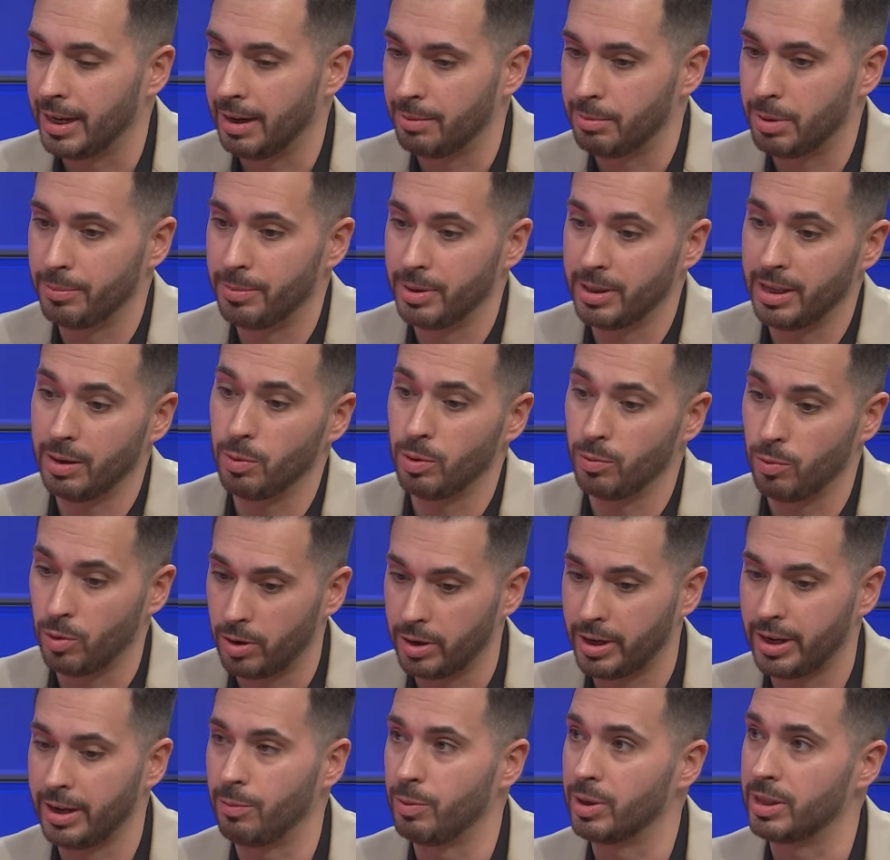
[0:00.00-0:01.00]
I remember they were
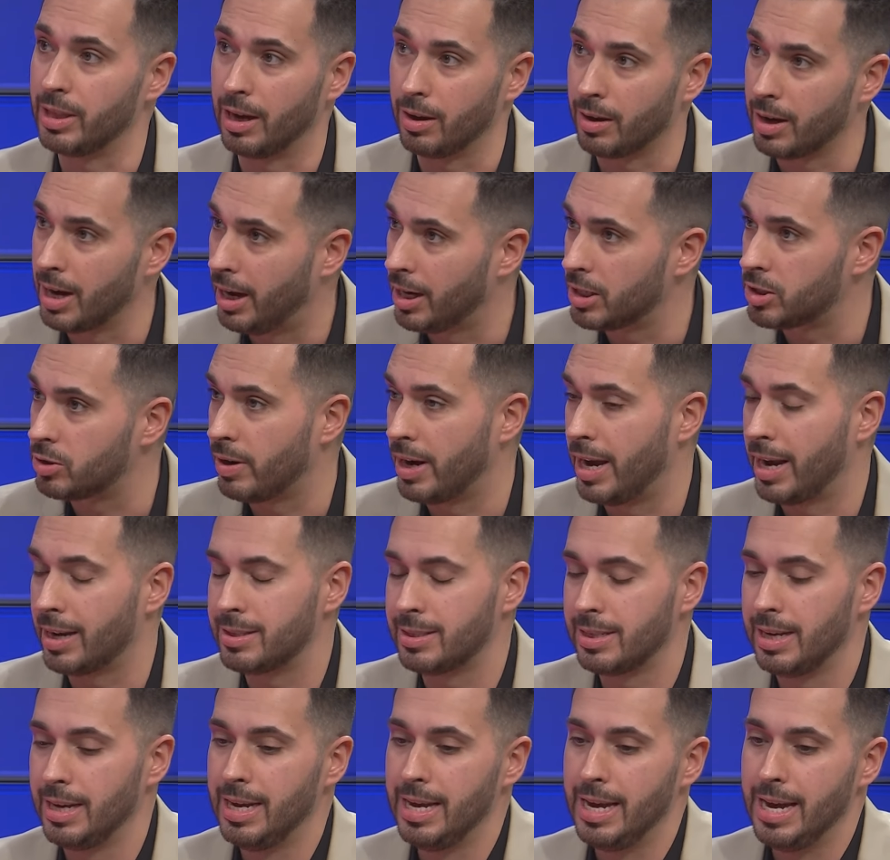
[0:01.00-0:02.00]
working without
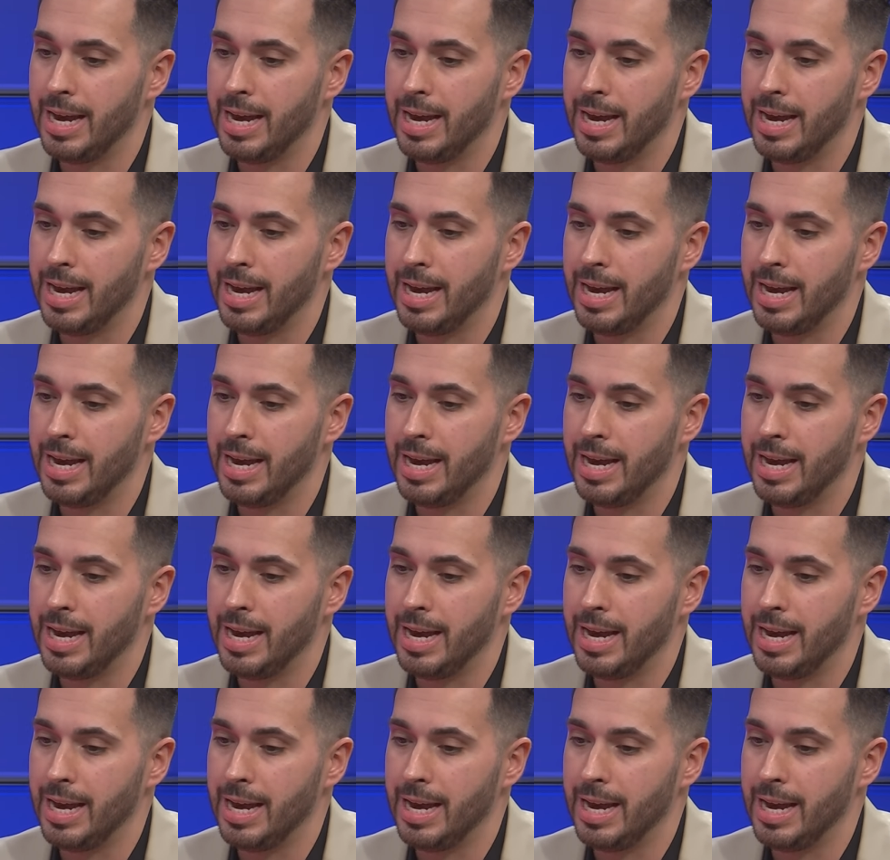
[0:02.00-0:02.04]
contracts,